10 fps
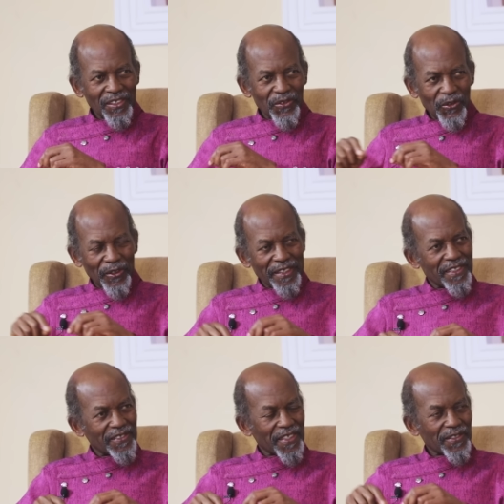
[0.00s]
So it
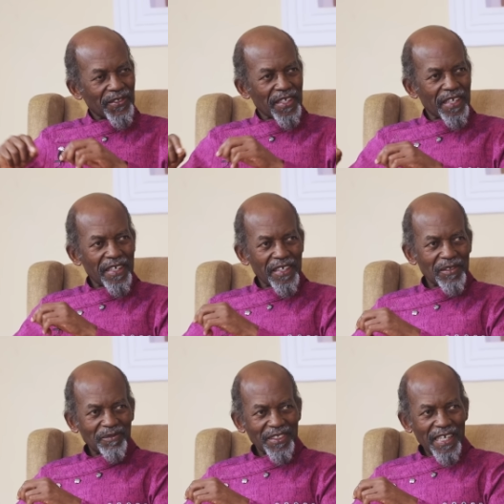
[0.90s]
is the
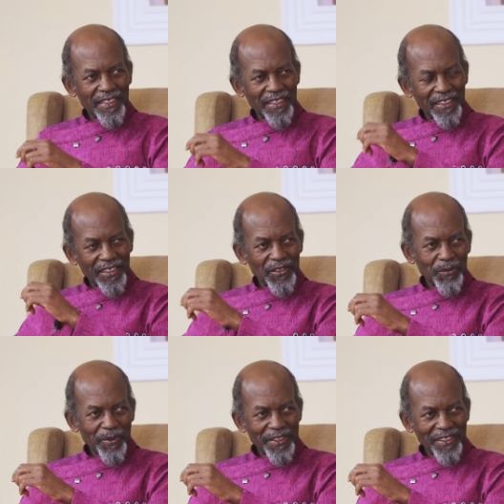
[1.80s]
same that the Great
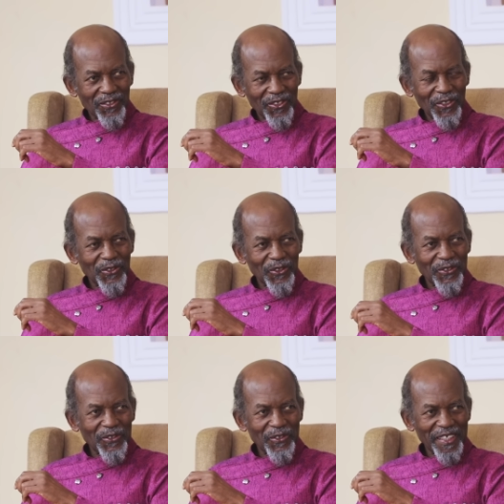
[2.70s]
Spirit is also
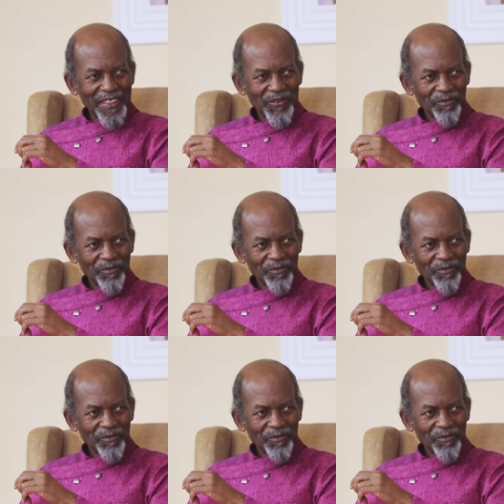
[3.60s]
doing.